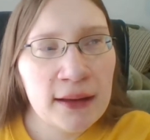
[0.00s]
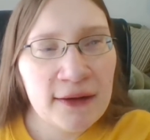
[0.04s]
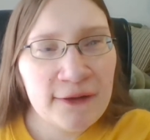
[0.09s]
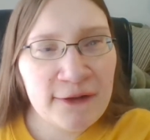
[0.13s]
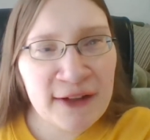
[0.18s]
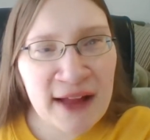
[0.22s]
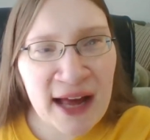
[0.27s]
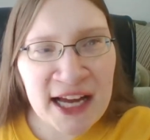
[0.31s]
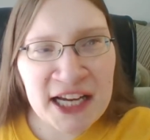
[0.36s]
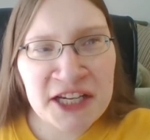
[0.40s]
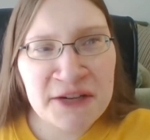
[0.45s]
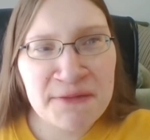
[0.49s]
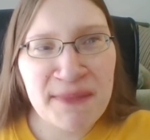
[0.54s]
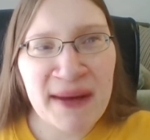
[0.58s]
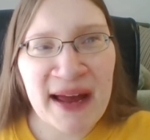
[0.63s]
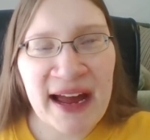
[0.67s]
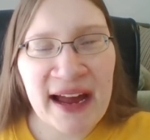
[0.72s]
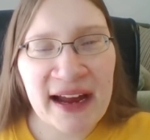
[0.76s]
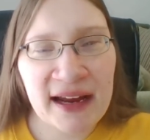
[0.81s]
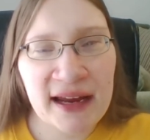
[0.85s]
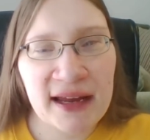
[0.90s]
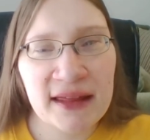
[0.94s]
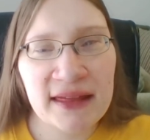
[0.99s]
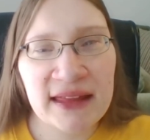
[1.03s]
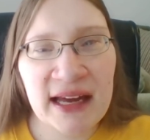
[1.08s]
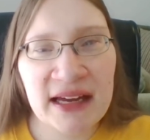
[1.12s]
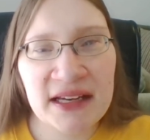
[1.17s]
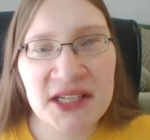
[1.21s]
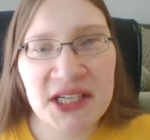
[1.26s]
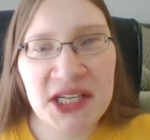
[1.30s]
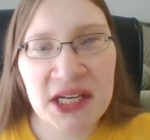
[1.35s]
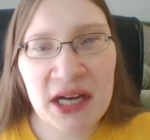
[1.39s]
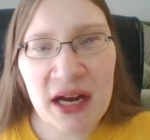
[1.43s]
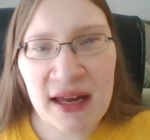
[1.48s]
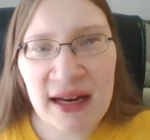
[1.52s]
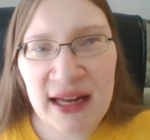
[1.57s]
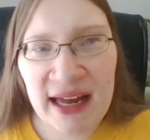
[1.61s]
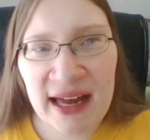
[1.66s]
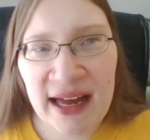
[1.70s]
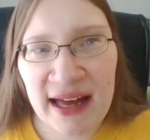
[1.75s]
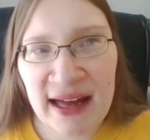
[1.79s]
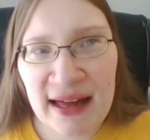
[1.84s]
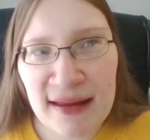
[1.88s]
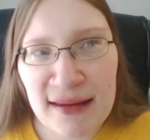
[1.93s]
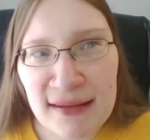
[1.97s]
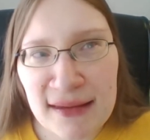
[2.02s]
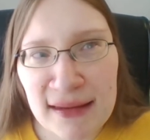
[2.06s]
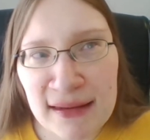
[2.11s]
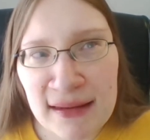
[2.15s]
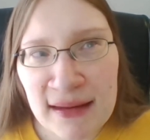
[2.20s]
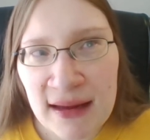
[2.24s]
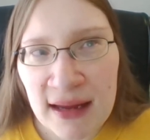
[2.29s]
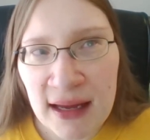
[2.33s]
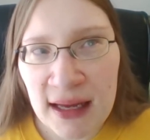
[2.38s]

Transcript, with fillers: flashback that Tiana has.